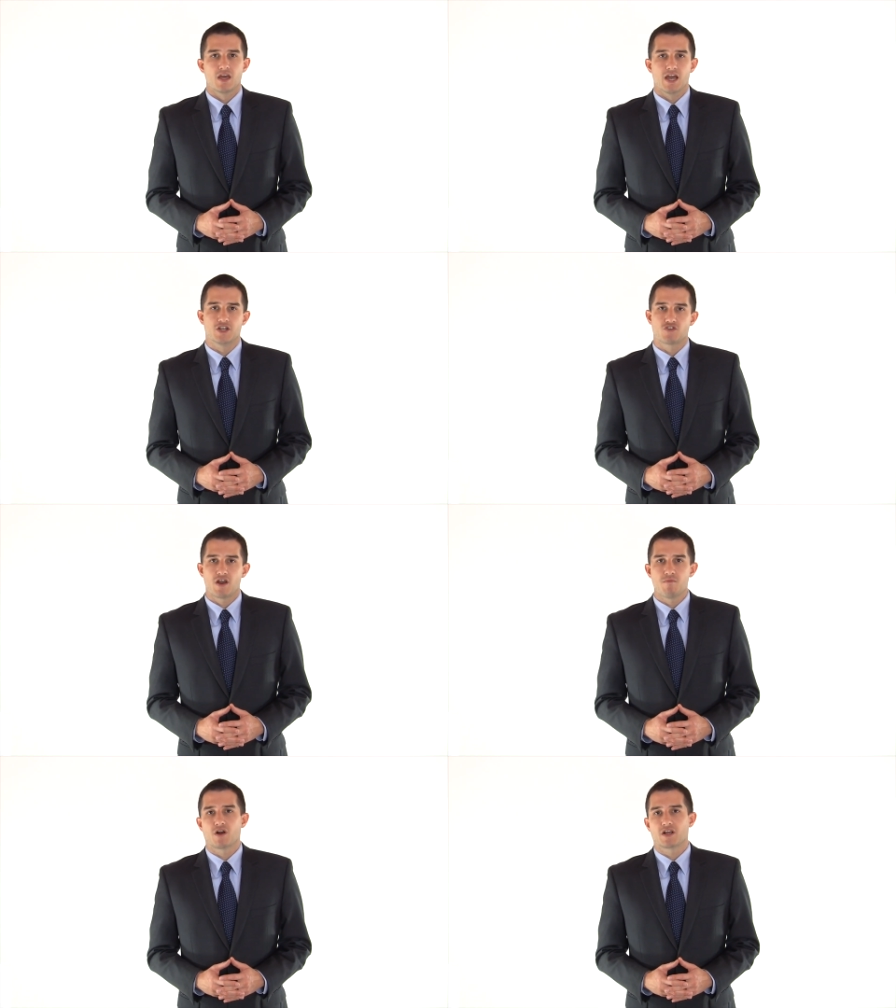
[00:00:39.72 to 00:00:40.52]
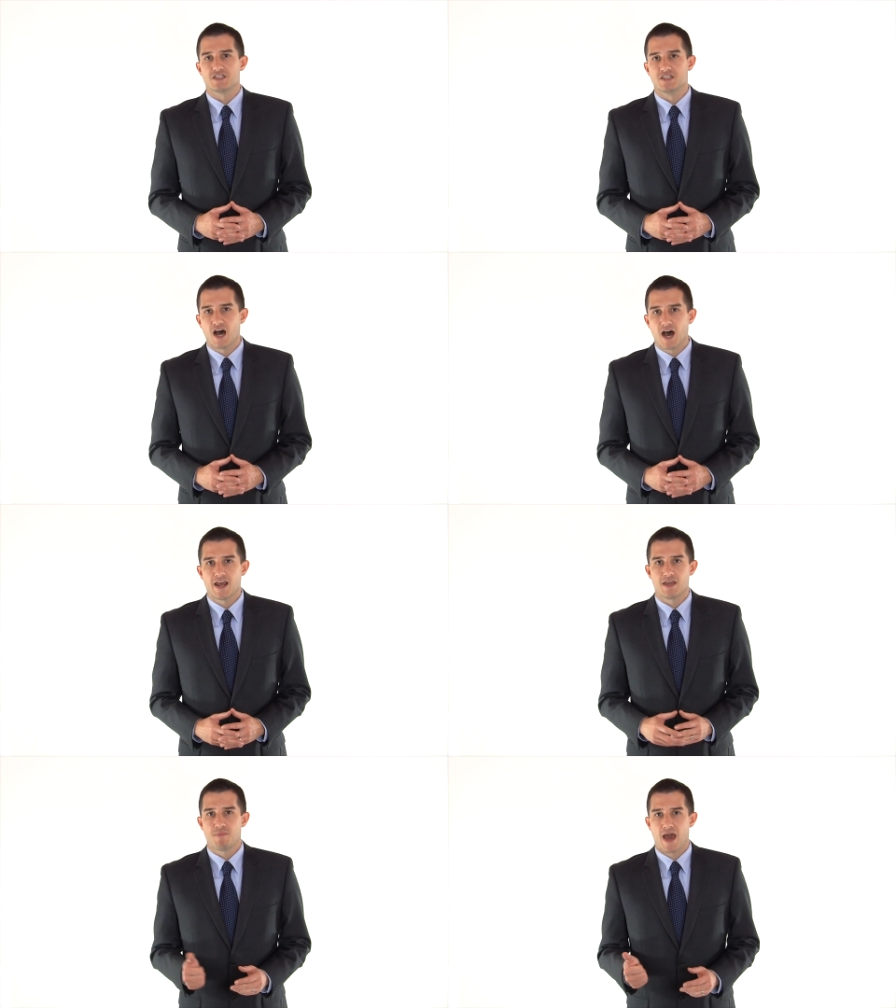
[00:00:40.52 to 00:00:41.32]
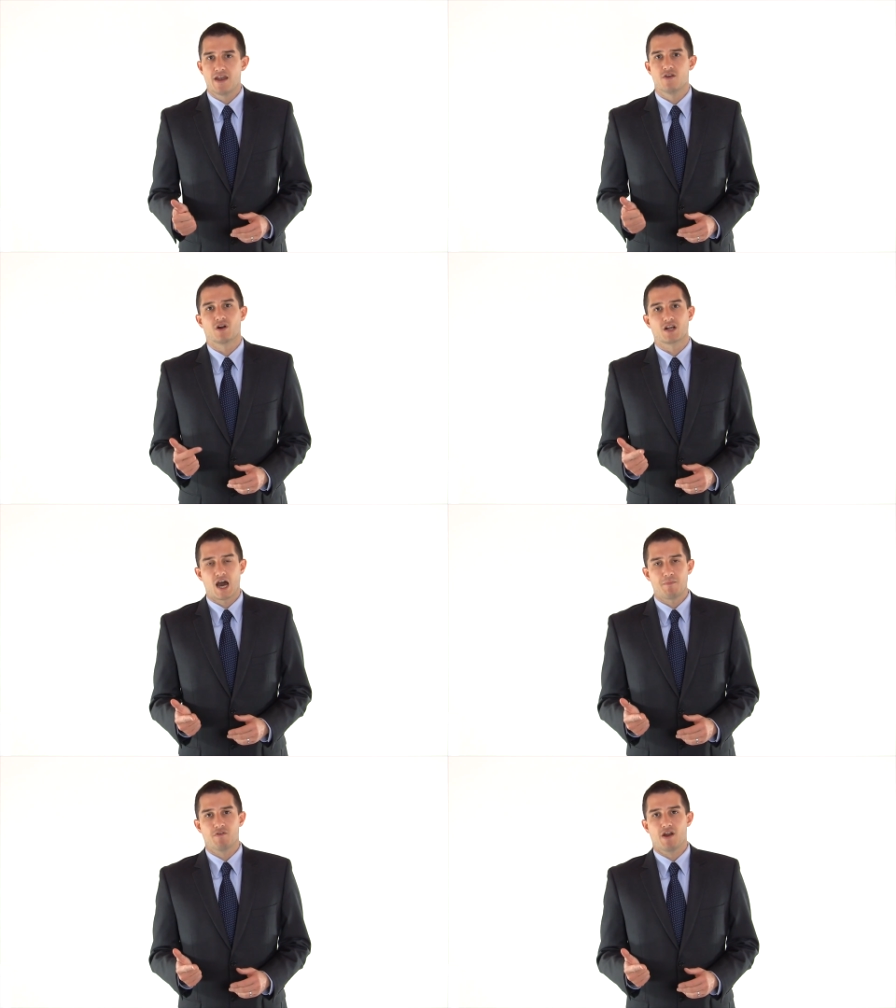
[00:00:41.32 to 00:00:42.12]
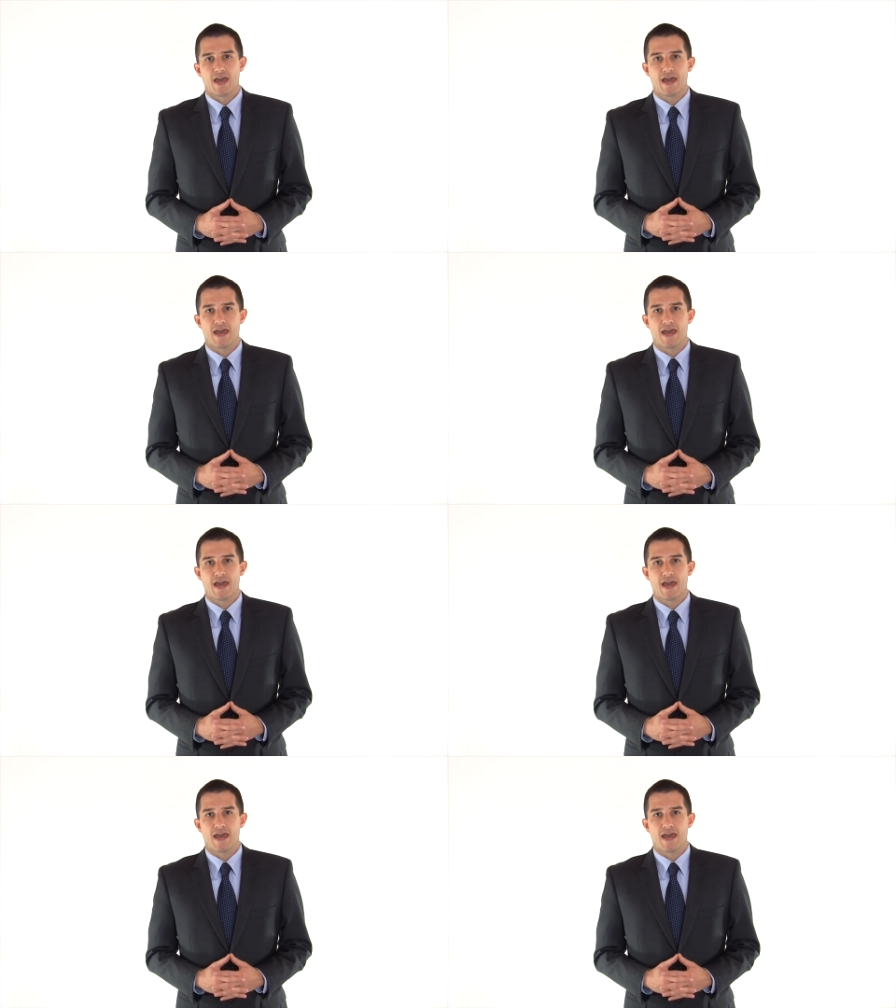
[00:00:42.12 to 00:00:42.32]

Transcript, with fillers: A trademark is not a patent or a copyright.